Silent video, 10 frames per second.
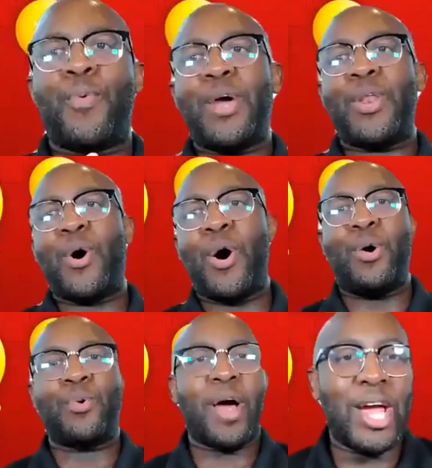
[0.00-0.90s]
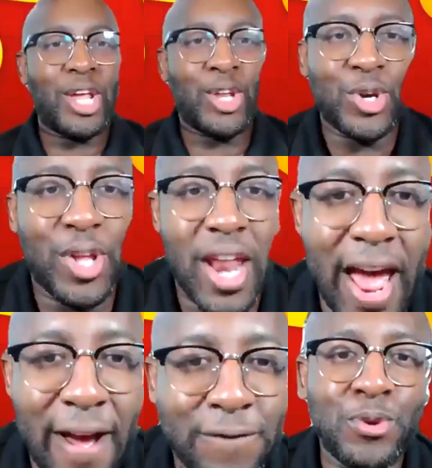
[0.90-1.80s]
right, all right. Good
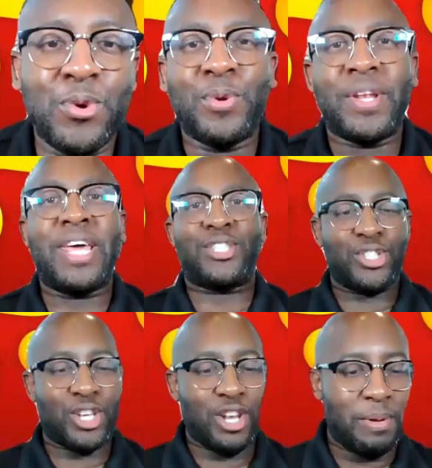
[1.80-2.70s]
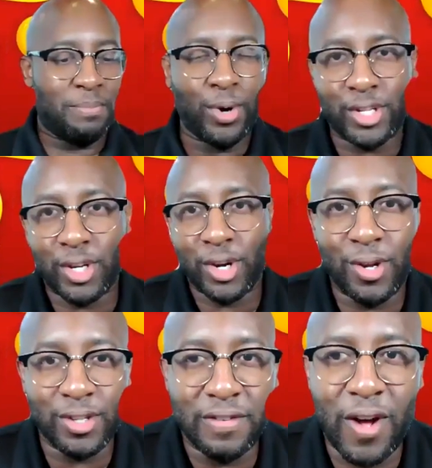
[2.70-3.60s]
afternoon, ladies and gentlemen, boys and
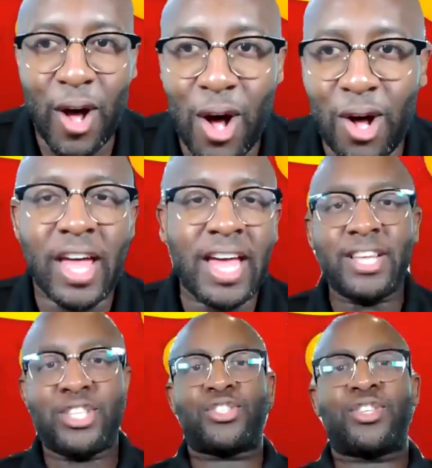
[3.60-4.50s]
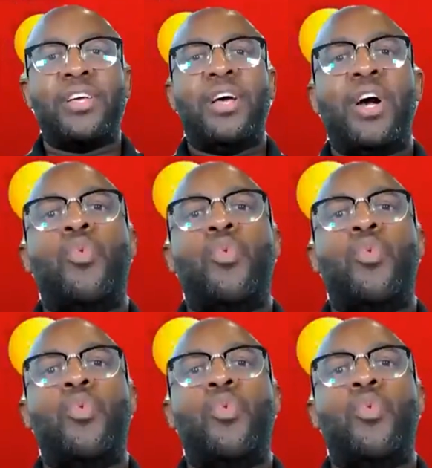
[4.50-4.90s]
girls of all ages.